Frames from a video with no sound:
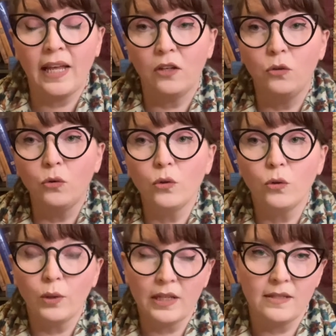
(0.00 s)

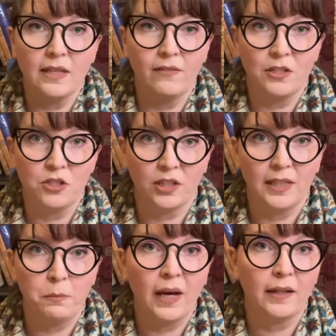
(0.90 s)
guru is giving
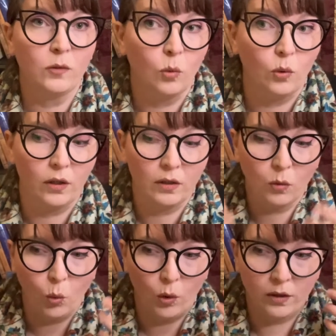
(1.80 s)
shaktipat
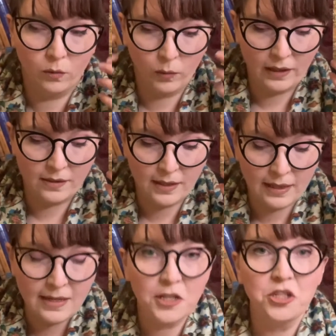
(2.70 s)
or is
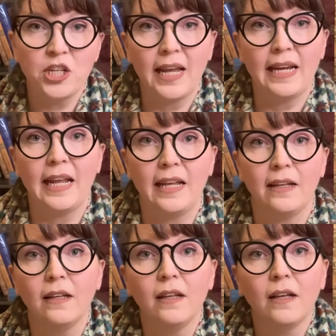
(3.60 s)

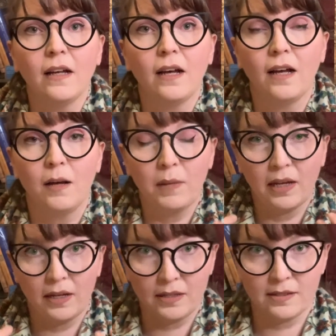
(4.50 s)
initiating
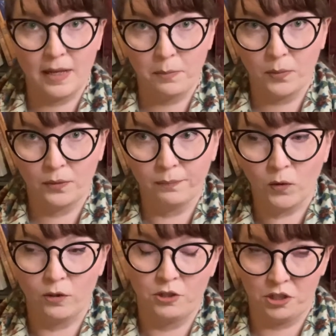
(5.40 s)
a disciple
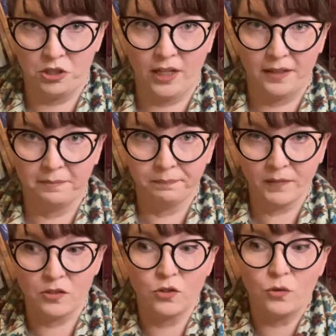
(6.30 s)
or shishya,
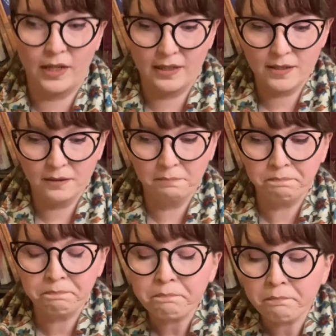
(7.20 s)
a student,
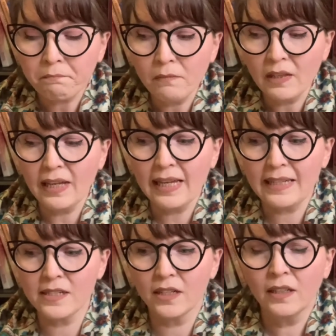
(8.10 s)

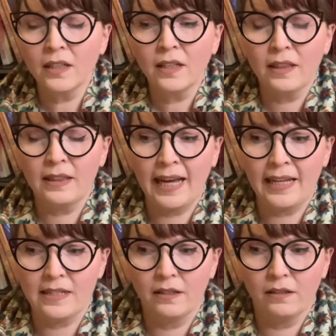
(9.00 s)
and
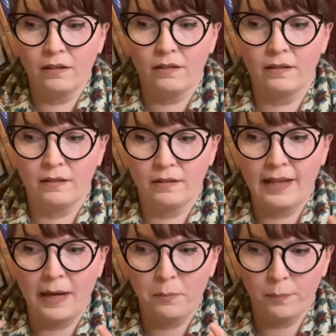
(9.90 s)
that
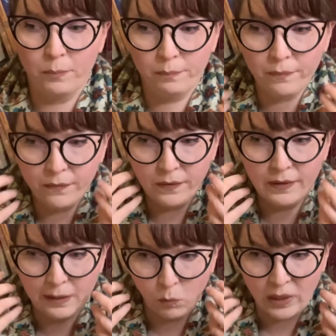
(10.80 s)

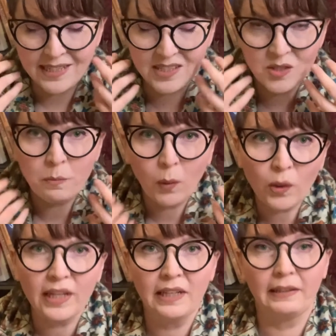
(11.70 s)
when it's
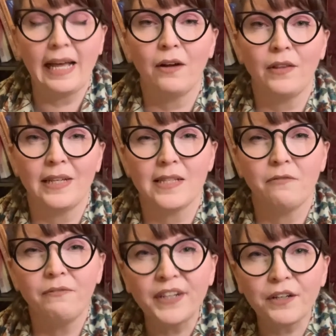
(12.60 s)
spoken aloud, that it's a
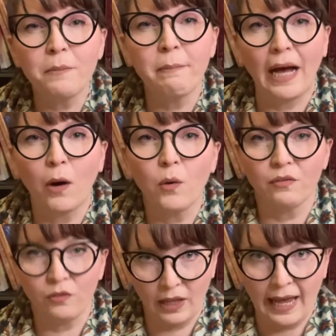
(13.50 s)
very
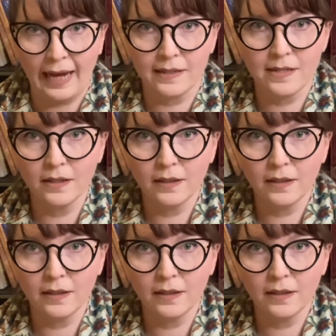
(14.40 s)
powerful act,